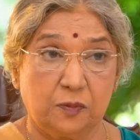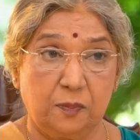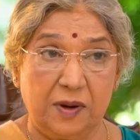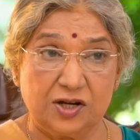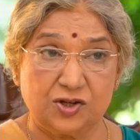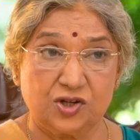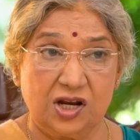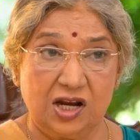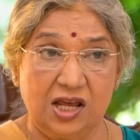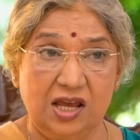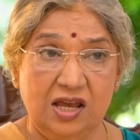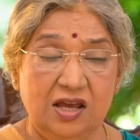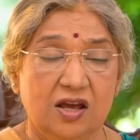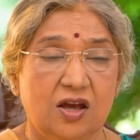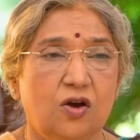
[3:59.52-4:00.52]

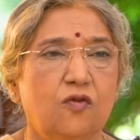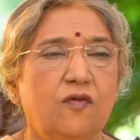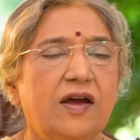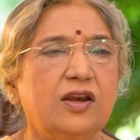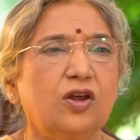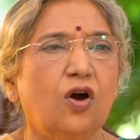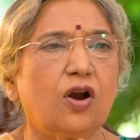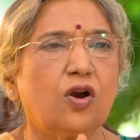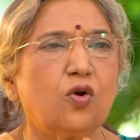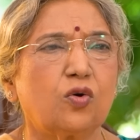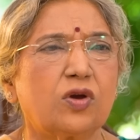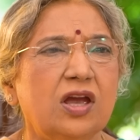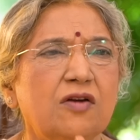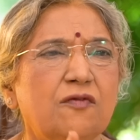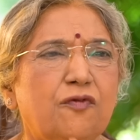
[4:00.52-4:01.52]
especially when you are
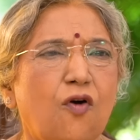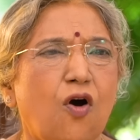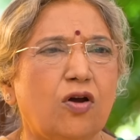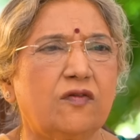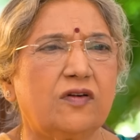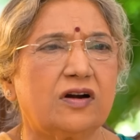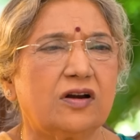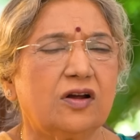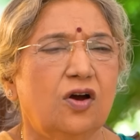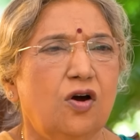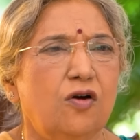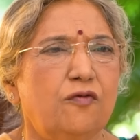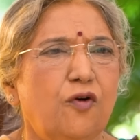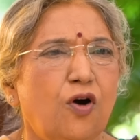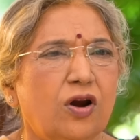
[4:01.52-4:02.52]
looking forward
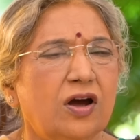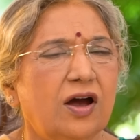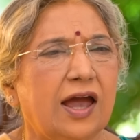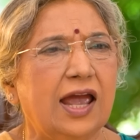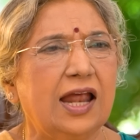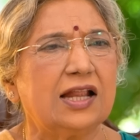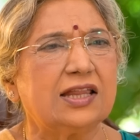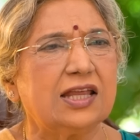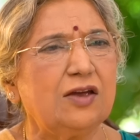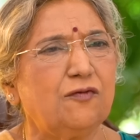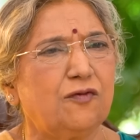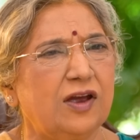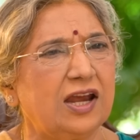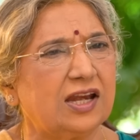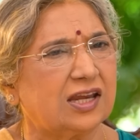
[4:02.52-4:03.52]
for a healthy
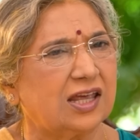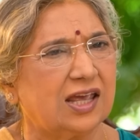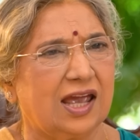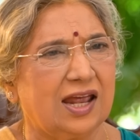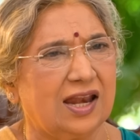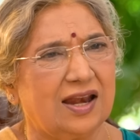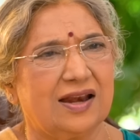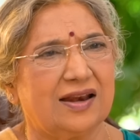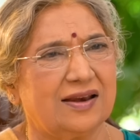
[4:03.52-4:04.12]
weight gain.